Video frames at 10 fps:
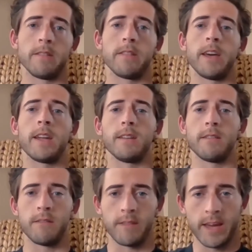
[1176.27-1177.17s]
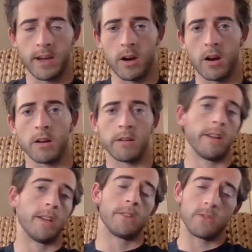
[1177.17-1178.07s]
that they are
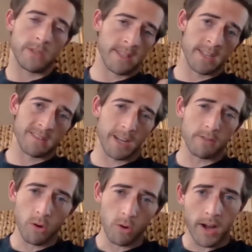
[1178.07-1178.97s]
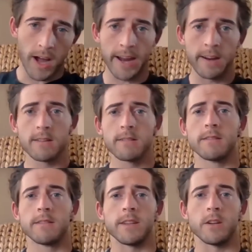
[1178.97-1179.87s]
doing things like local hire,
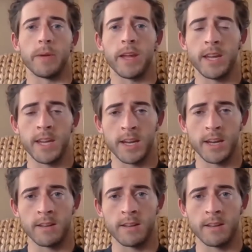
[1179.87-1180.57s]
they're paying